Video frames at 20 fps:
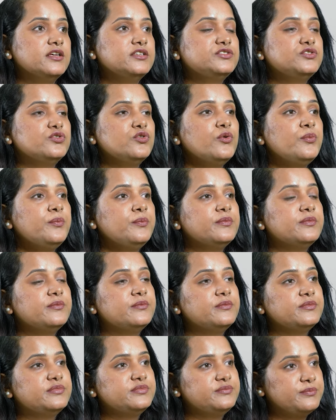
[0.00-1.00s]
So
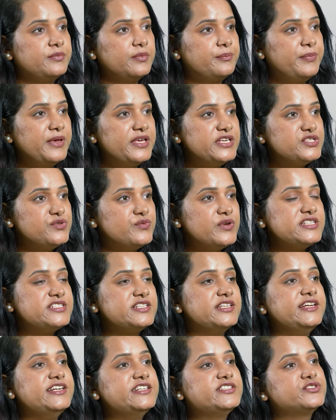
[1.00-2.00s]
PCOS
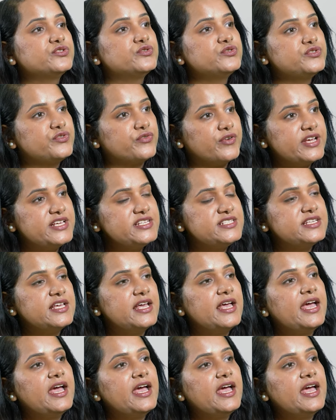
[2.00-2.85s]
leads to stress,